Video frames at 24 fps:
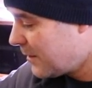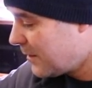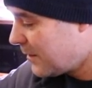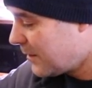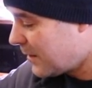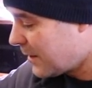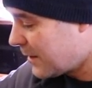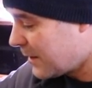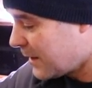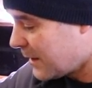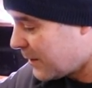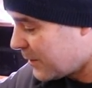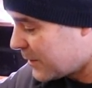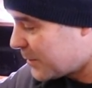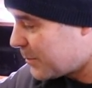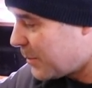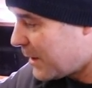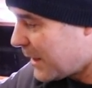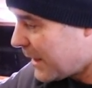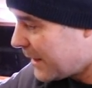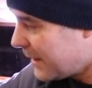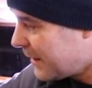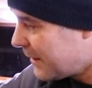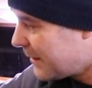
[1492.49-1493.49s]
Not that I was
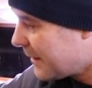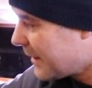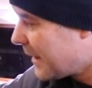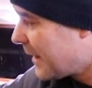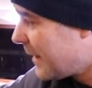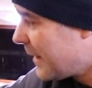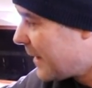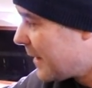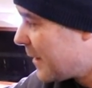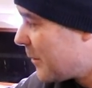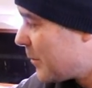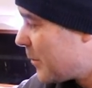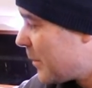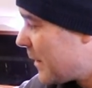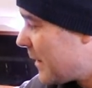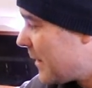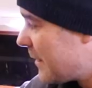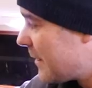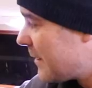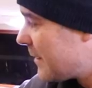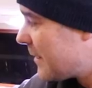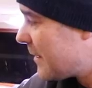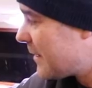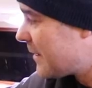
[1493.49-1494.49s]
planning on getting it, but
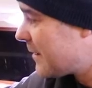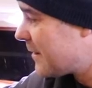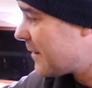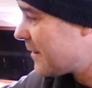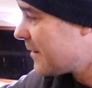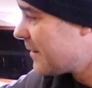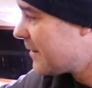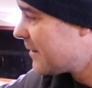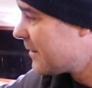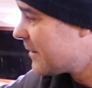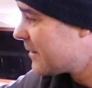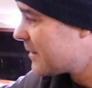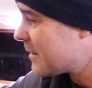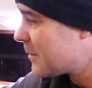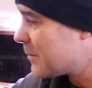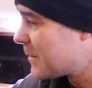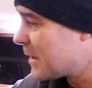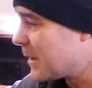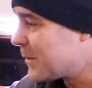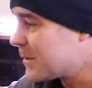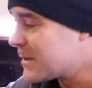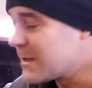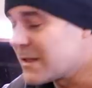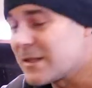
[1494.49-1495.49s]
uh,
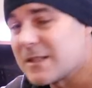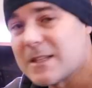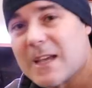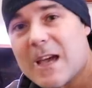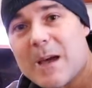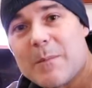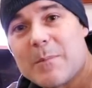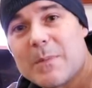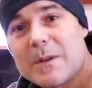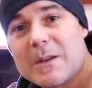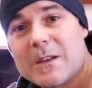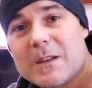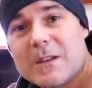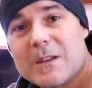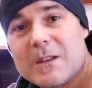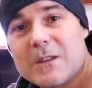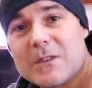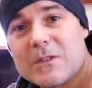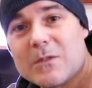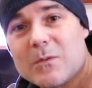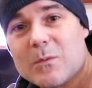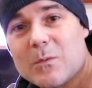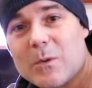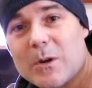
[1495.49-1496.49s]
sometimes things happen and it
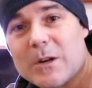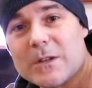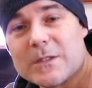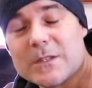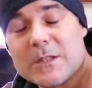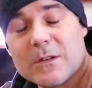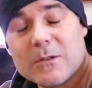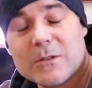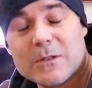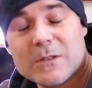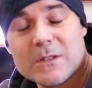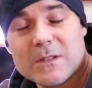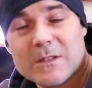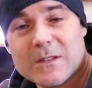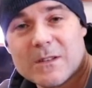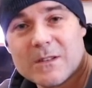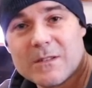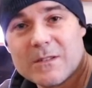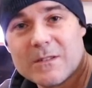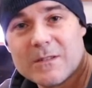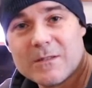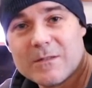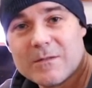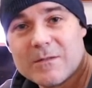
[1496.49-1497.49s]
works out uh,
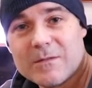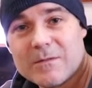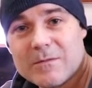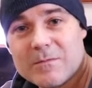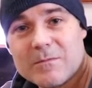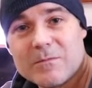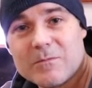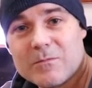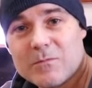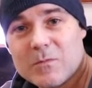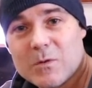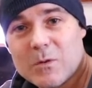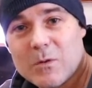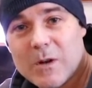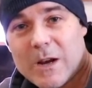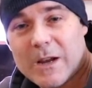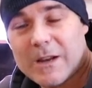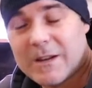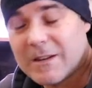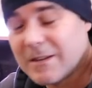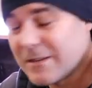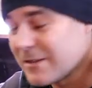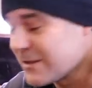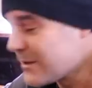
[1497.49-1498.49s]

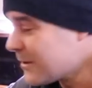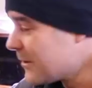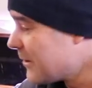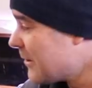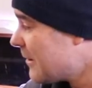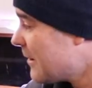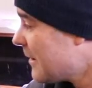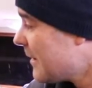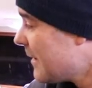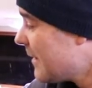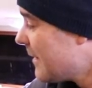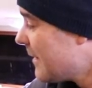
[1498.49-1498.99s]
great. So